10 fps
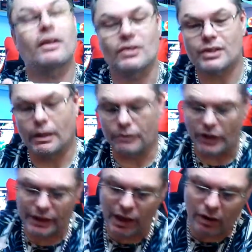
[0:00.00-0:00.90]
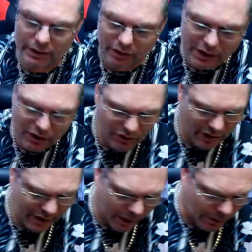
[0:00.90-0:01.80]
and stuff like that. I don't
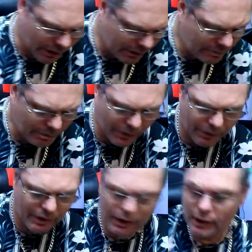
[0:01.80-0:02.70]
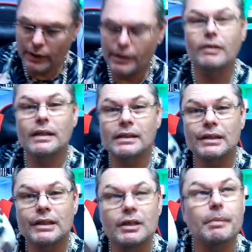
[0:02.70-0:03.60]
like that one, but you know, this
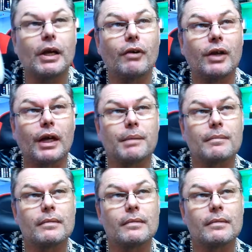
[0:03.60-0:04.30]
seems to be okay.